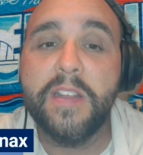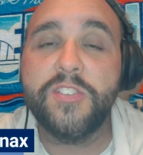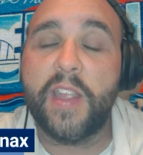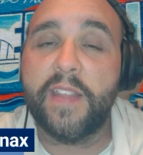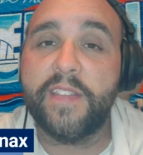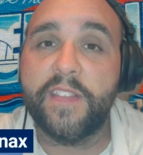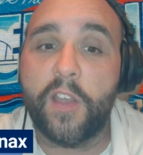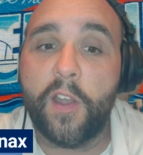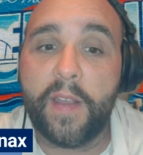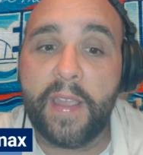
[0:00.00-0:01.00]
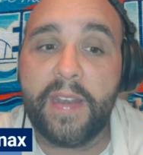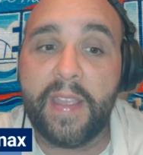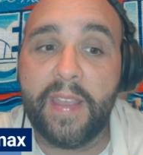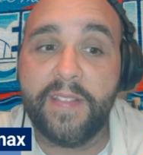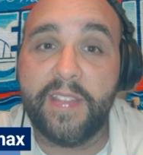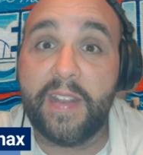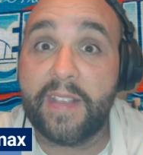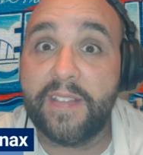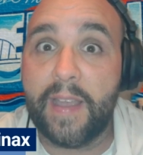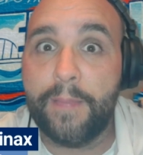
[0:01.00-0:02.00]
Chances are it is the
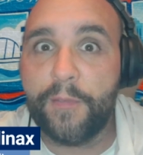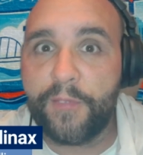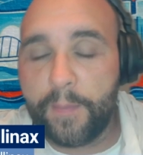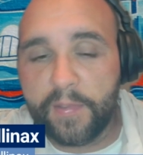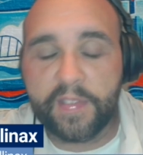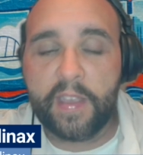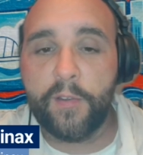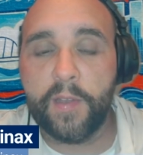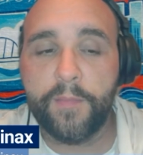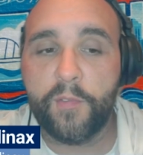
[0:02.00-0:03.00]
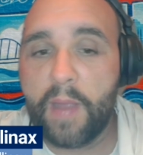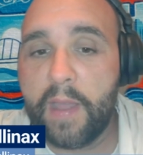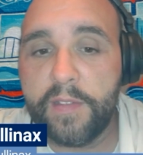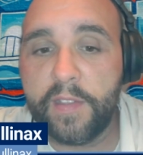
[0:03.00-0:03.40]
next time the FIBA cycle comes around,